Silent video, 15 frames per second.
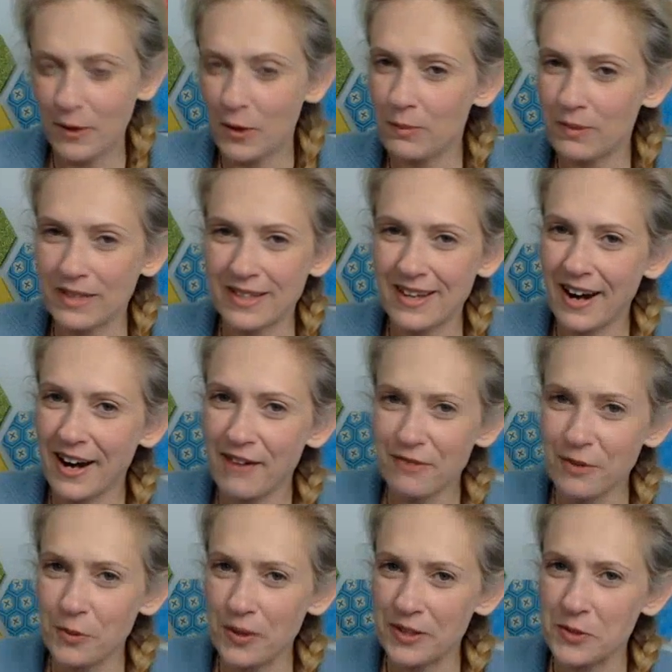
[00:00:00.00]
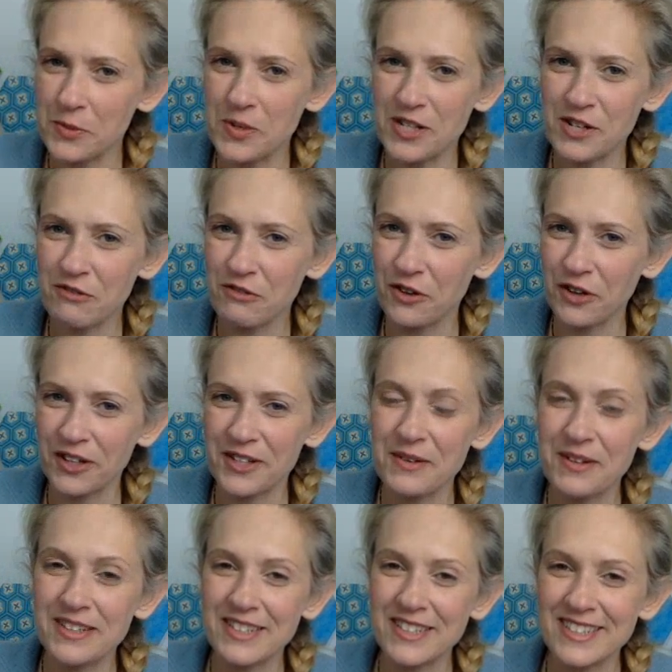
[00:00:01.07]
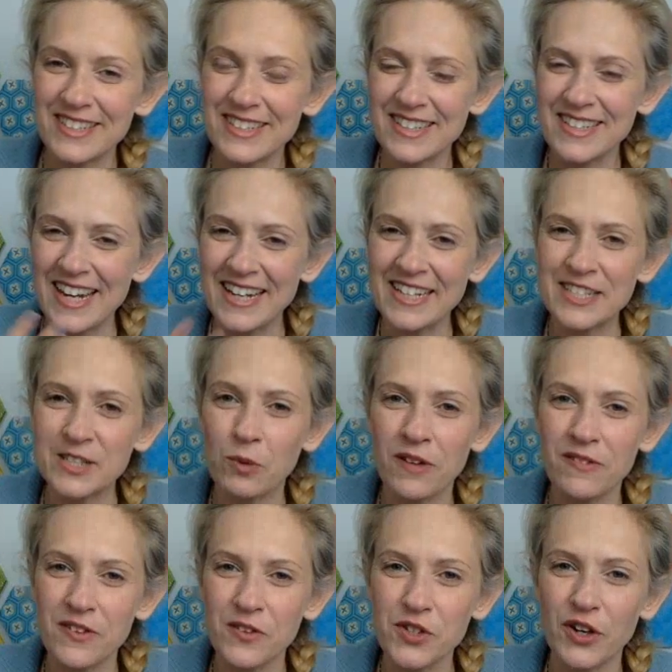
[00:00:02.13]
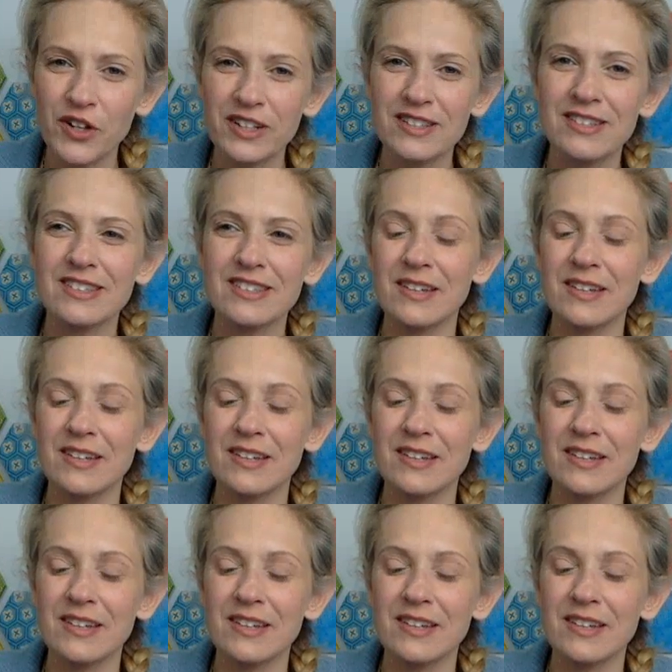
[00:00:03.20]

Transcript: Be careful what you wish for. You are just, Danny's one of those artists,